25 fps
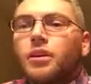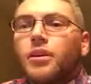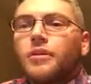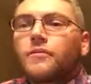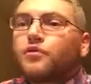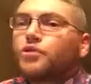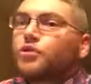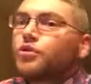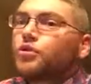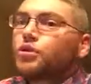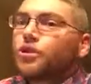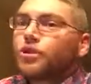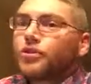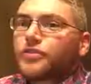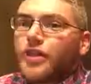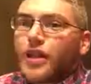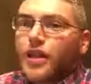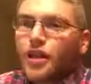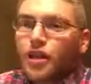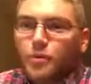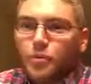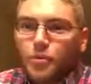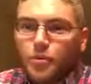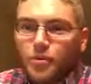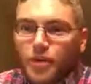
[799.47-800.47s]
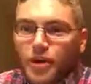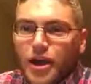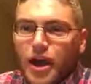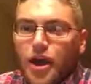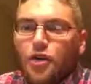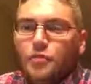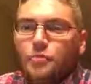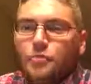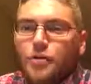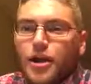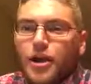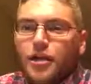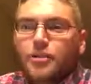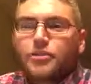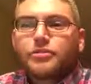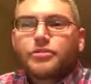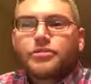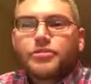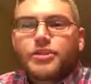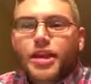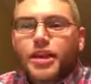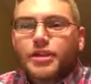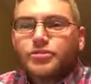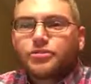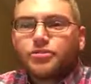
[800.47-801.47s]
If you look that up with chiropractors
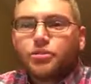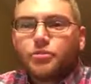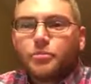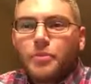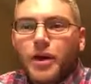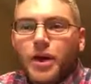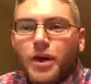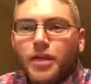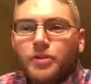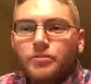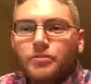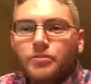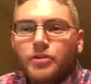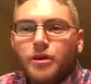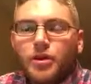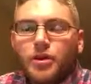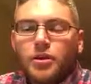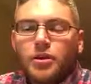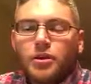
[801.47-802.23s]
and osteopaths,